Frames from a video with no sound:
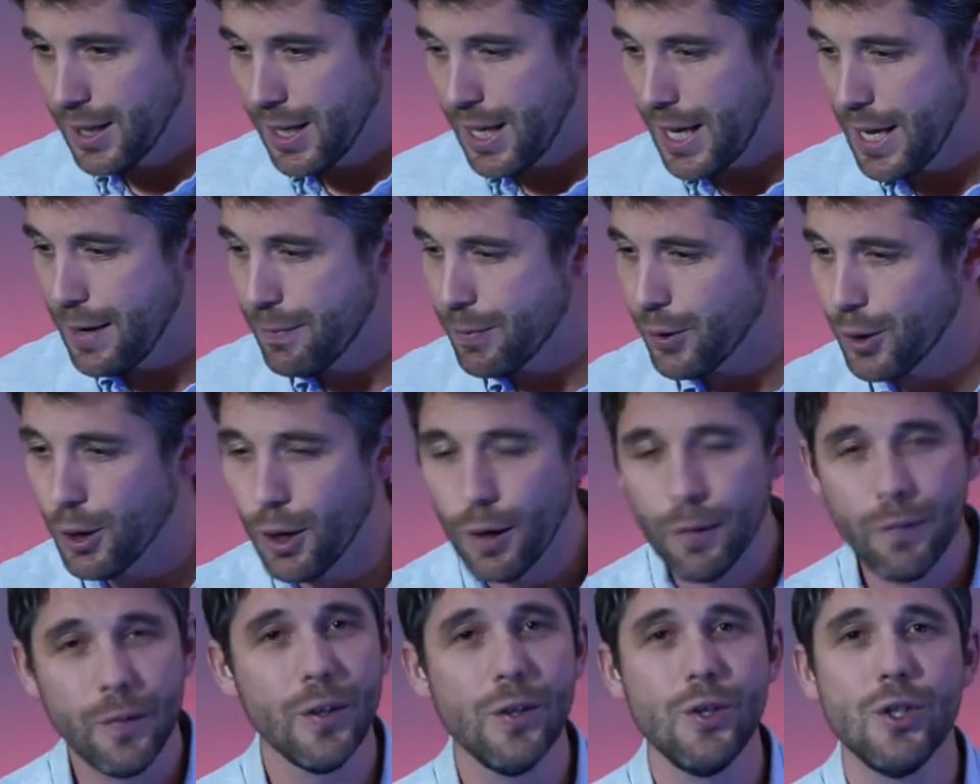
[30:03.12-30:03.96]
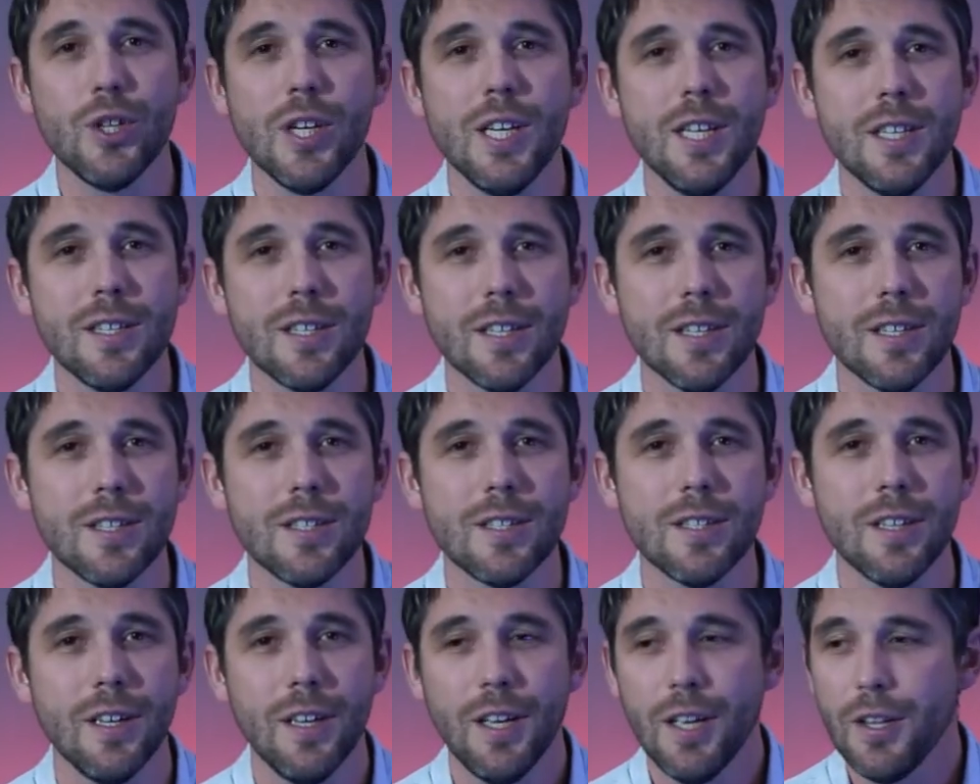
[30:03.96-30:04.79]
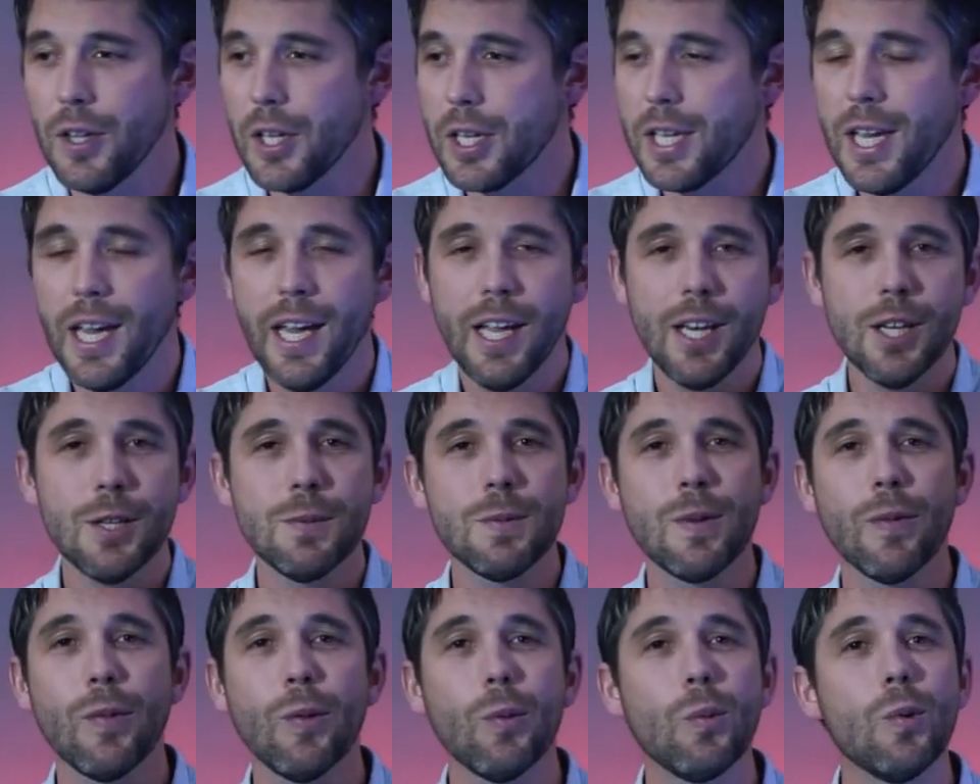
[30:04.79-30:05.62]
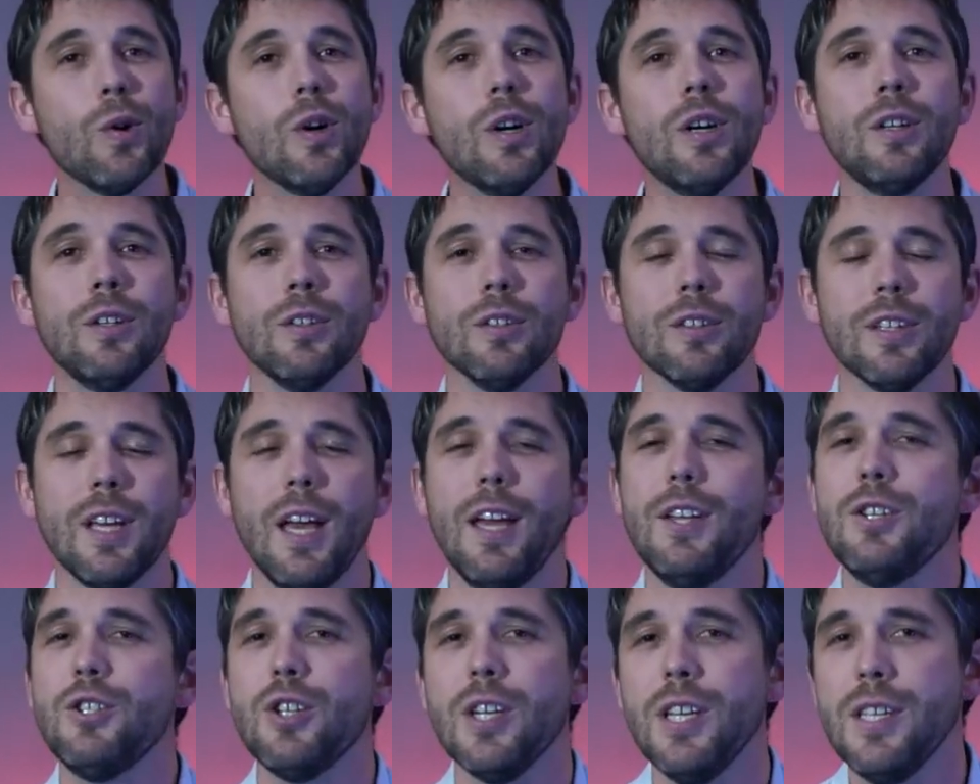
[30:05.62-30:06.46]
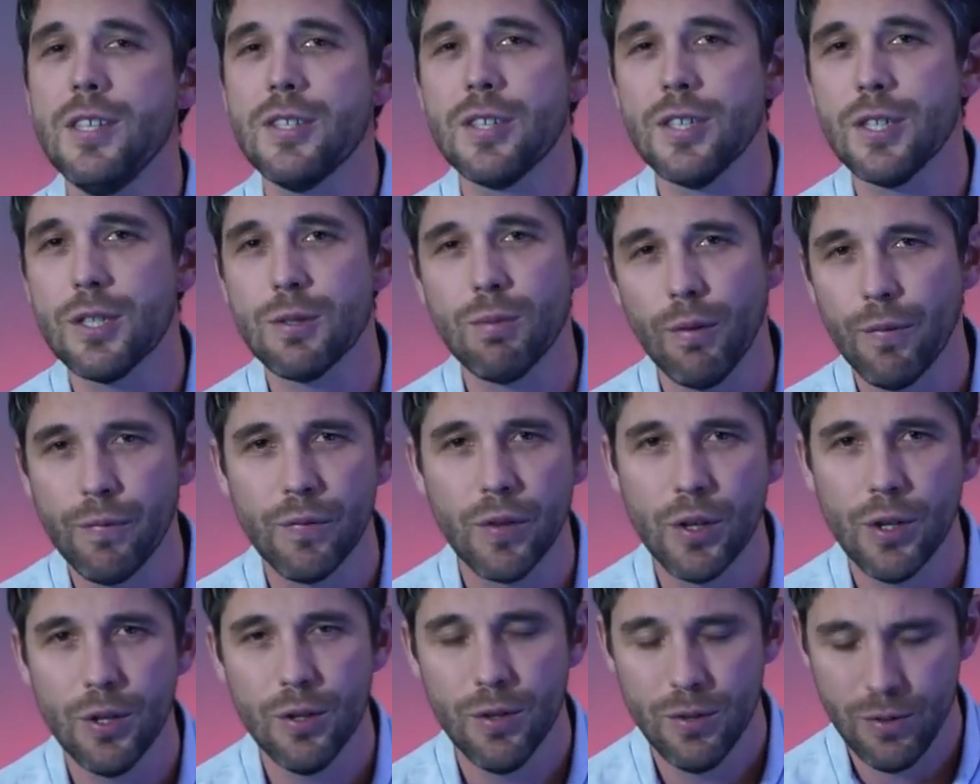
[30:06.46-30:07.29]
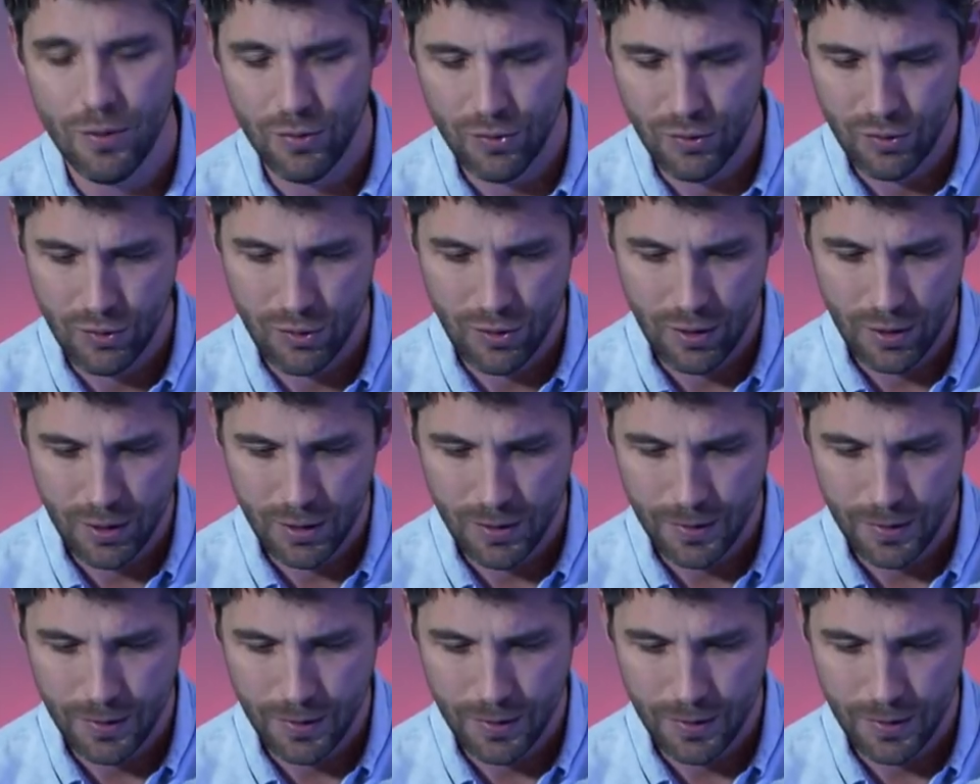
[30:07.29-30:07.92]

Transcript: even offer Jesus the kingdoms of the world, and Jesus refused.